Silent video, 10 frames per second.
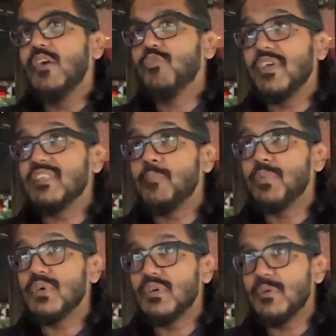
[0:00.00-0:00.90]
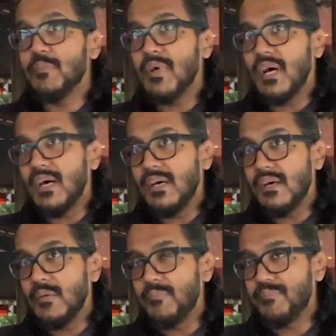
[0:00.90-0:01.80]
For example,
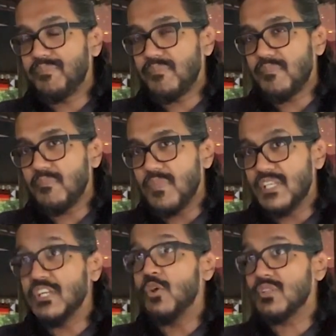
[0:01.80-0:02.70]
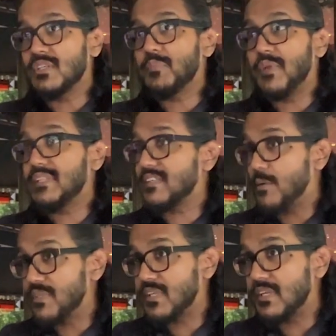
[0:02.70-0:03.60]
Malaysian author Prita
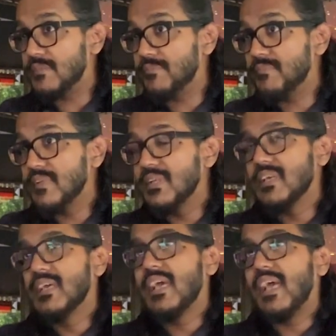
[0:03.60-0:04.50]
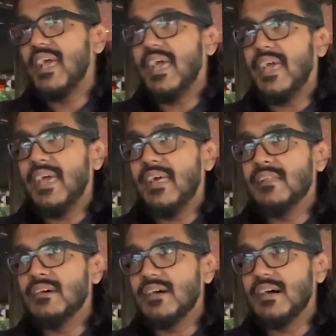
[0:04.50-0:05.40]
Samasaran and